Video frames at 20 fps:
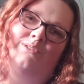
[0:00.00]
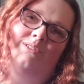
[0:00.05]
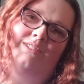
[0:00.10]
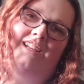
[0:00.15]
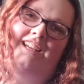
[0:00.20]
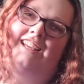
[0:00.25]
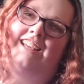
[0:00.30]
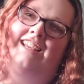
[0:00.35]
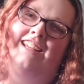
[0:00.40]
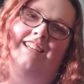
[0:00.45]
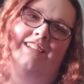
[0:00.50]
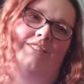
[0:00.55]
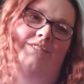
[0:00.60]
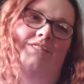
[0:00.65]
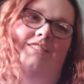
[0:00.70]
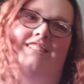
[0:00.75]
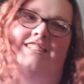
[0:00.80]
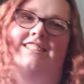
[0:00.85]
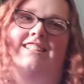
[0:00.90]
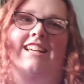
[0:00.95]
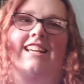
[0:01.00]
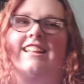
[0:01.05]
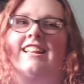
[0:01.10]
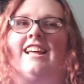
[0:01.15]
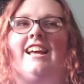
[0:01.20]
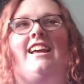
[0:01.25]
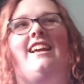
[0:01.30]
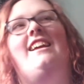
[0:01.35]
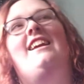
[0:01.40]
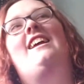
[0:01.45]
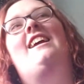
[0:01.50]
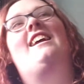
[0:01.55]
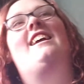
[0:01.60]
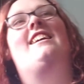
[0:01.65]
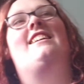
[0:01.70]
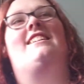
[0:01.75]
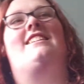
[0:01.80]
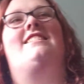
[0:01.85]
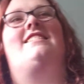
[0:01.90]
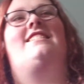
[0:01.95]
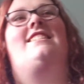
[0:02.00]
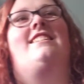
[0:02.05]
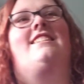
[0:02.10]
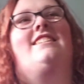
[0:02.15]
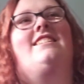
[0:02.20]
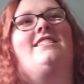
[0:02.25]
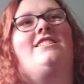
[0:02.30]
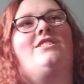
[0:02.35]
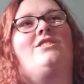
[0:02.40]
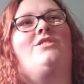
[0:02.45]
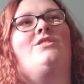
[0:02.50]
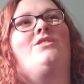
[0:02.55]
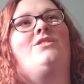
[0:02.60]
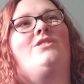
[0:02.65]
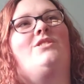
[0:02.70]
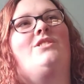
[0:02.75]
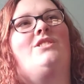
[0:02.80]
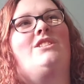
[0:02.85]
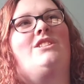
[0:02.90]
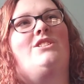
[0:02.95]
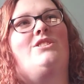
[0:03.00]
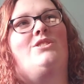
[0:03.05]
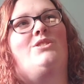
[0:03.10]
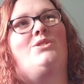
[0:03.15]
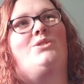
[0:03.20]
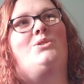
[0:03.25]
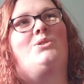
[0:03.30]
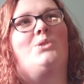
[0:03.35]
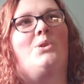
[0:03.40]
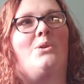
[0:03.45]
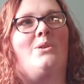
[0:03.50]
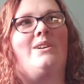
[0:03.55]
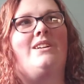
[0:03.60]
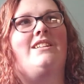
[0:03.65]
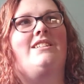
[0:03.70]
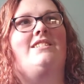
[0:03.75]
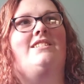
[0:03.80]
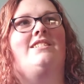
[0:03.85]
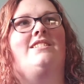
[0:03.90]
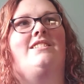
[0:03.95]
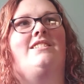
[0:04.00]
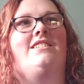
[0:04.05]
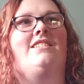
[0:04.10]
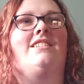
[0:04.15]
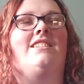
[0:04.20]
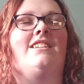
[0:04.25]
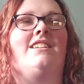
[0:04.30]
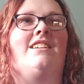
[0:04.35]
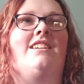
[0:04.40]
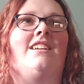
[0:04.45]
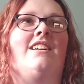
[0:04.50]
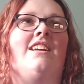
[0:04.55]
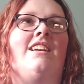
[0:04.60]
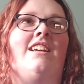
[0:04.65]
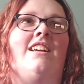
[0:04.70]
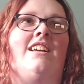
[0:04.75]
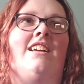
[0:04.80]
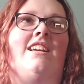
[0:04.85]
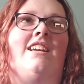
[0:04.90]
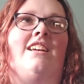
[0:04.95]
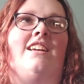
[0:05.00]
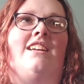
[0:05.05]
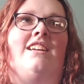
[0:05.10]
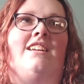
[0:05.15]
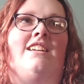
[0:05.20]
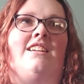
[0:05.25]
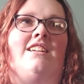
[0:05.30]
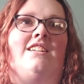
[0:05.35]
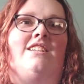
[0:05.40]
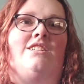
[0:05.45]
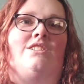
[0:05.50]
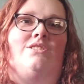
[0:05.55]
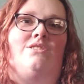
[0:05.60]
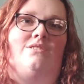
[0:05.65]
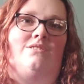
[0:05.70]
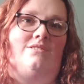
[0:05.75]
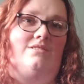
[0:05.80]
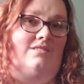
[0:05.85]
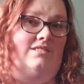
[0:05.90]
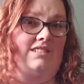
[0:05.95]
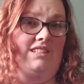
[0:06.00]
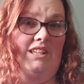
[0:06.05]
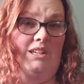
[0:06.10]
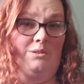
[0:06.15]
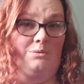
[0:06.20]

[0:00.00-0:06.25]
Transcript: I can't even say that, because he joins, he